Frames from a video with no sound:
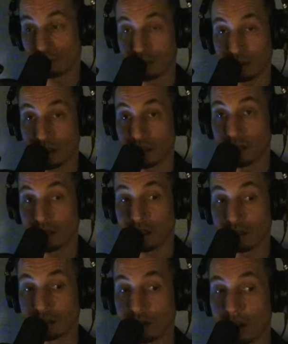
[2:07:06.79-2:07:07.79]
and I had
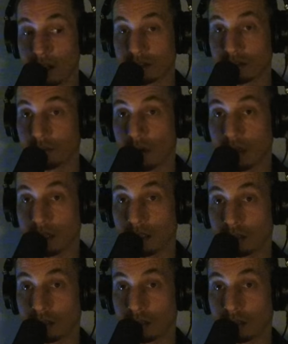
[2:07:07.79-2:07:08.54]
lost my